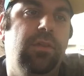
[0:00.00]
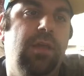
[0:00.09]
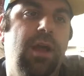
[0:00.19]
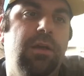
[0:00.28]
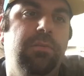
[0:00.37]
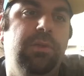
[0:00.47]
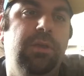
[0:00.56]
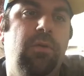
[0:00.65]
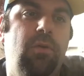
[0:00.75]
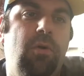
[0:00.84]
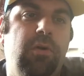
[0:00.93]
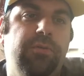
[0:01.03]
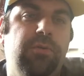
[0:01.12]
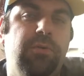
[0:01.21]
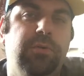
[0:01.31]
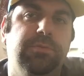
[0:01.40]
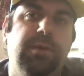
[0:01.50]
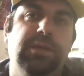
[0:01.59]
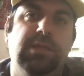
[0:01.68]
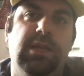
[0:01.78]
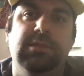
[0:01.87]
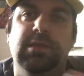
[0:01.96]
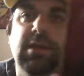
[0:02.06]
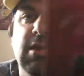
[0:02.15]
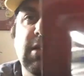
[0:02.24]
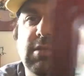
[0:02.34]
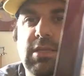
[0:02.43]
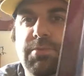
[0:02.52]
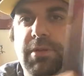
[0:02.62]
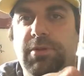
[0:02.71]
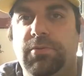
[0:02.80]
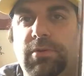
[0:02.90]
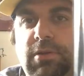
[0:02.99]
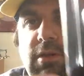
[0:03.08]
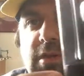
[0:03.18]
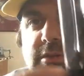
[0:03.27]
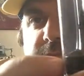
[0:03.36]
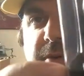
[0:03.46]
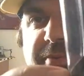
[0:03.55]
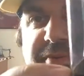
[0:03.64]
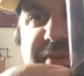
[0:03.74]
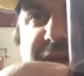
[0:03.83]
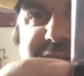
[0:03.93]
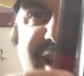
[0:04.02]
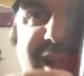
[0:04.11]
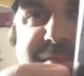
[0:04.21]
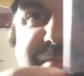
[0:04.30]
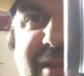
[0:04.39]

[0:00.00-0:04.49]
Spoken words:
unlockable in all Star Wars playsets. So that's pretty cool. So Boba Fett can